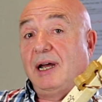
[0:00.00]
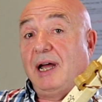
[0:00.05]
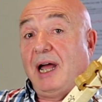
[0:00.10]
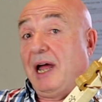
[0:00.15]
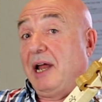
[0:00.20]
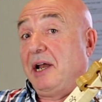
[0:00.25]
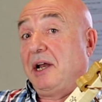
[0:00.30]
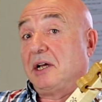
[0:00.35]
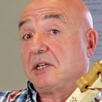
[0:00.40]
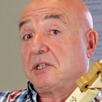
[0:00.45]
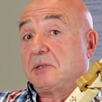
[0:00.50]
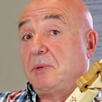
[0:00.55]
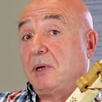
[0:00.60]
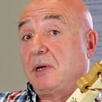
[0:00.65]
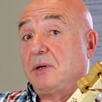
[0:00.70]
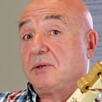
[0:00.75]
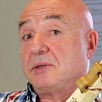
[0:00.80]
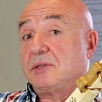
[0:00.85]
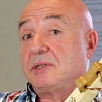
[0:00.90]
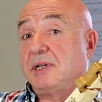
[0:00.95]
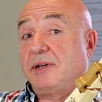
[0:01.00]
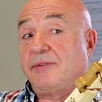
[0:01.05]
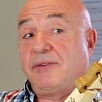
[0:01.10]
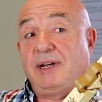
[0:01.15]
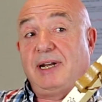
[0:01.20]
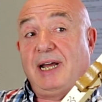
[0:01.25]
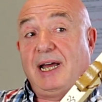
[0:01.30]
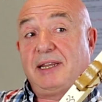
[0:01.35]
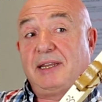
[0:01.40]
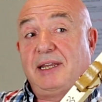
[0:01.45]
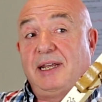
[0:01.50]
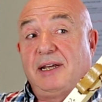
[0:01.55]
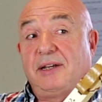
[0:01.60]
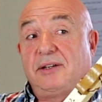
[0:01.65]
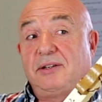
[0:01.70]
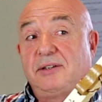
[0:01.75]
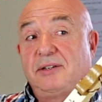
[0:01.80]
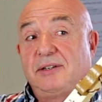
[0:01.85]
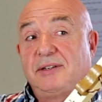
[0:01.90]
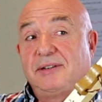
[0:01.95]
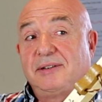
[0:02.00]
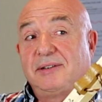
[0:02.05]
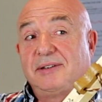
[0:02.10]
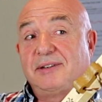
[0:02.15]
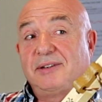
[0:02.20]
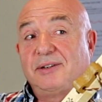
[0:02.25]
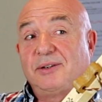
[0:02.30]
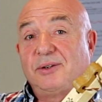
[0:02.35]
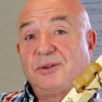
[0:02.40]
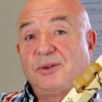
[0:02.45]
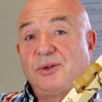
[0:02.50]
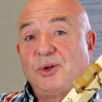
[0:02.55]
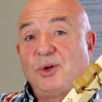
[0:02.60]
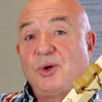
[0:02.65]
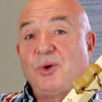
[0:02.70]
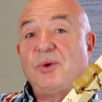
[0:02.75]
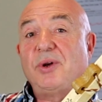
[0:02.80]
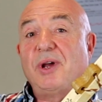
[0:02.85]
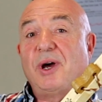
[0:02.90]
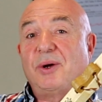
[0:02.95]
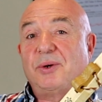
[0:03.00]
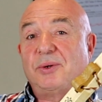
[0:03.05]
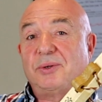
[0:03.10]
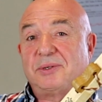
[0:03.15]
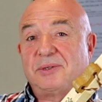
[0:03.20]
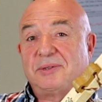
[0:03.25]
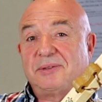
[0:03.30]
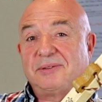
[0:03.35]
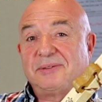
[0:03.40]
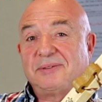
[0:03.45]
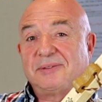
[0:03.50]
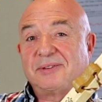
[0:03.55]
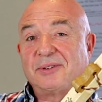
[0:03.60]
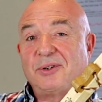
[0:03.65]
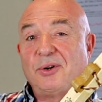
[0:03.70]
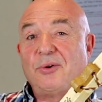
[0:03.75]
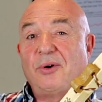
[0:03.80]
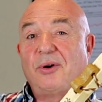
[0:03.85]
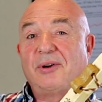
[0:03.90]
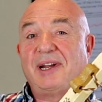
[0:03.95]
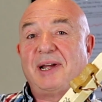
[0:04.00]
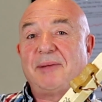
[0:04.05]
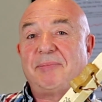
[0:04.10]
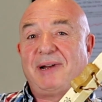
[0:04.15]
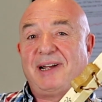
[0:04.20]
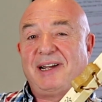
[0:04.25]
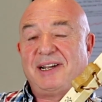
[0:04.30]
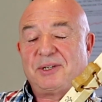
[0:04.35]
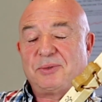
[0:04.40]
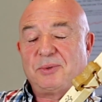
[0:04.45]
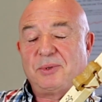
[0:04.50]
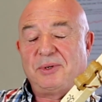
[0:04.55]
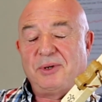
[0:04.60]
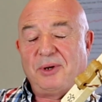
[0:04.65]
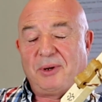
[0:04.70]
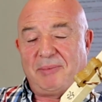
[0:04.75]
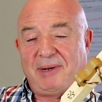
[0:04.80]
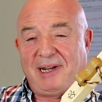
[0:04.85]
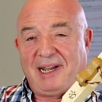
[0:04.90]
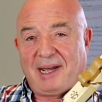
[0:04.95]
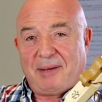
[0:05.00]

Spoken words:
And I suppose if he'd had this, who knows, korongle players would not be